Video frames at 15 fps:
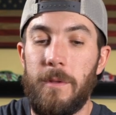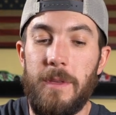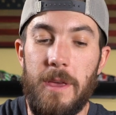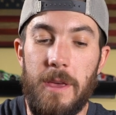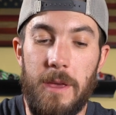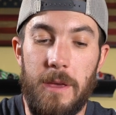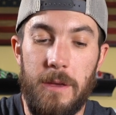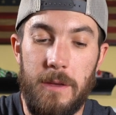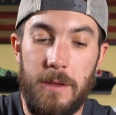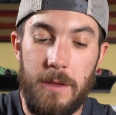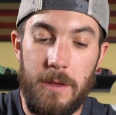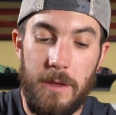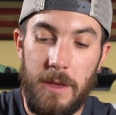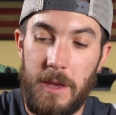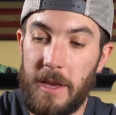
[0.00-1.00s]
the
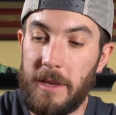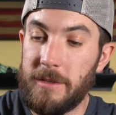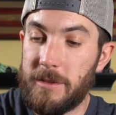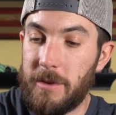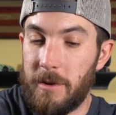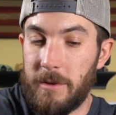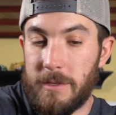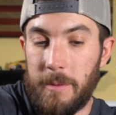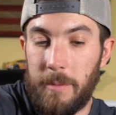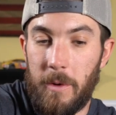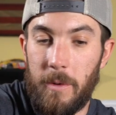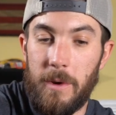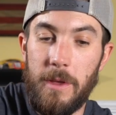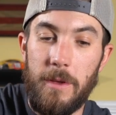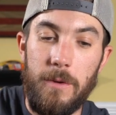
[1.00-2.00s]
inserts I'm
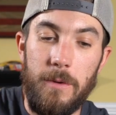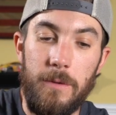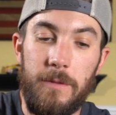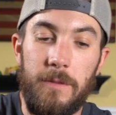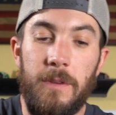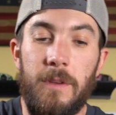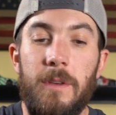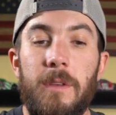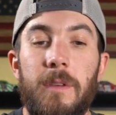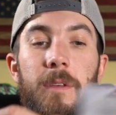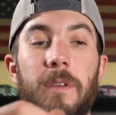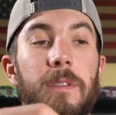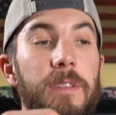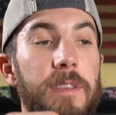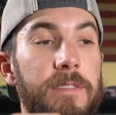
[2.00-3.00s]
going to use,
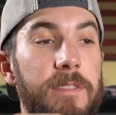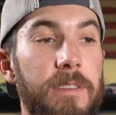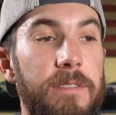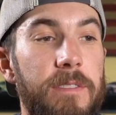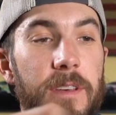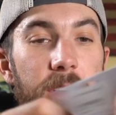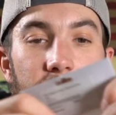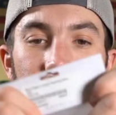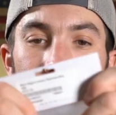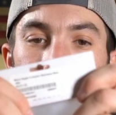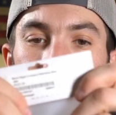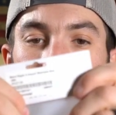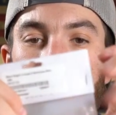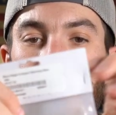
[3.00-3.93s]
this is the